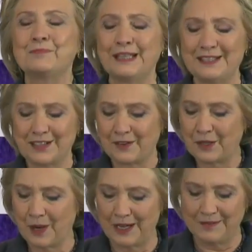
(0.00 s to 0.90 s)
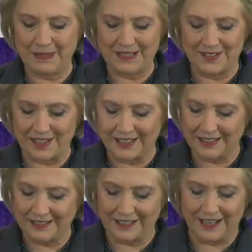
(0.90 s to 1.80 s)
Please, everyone, be
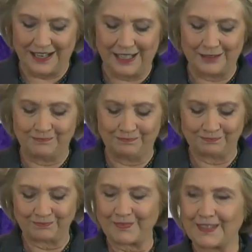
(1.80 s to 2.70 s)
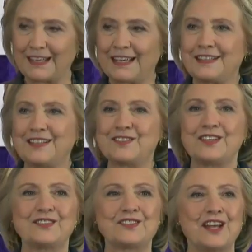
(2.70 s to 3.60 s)
seated.
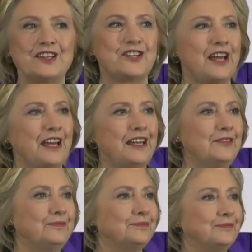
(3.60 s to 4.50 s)
This is such a